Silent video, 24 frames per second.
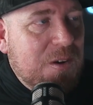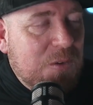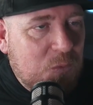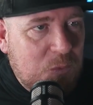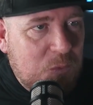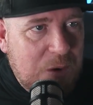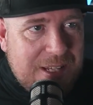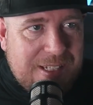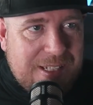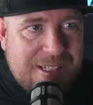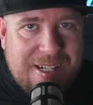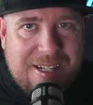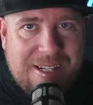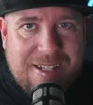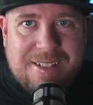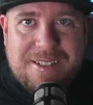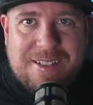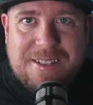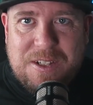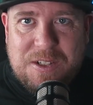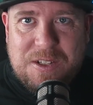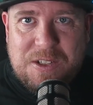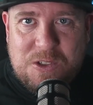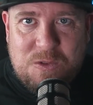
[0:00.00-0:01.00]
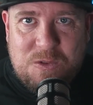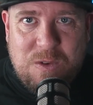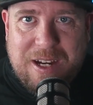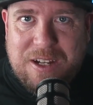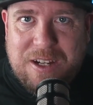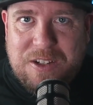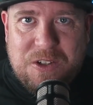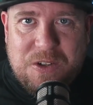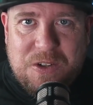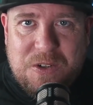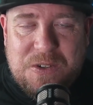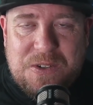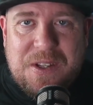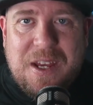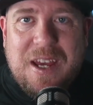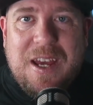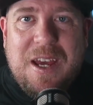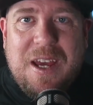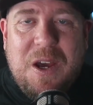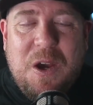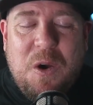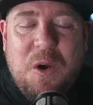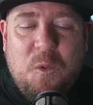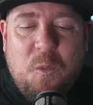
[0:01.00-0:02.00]
residence to strangers
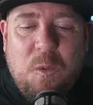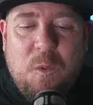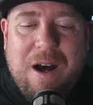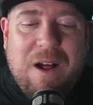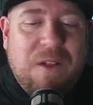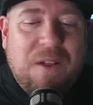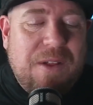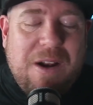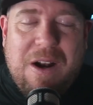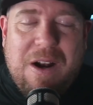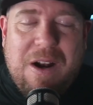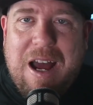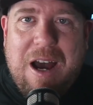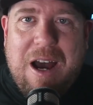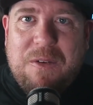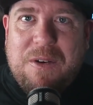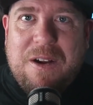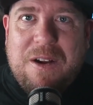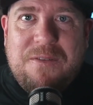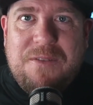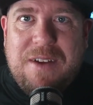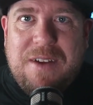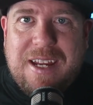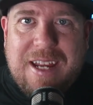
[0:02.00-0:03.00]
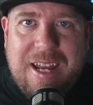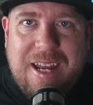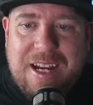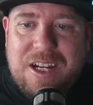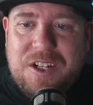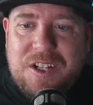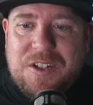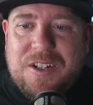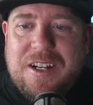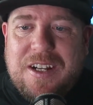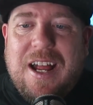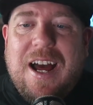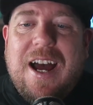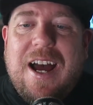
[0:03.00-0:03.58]
while they're out on vacation.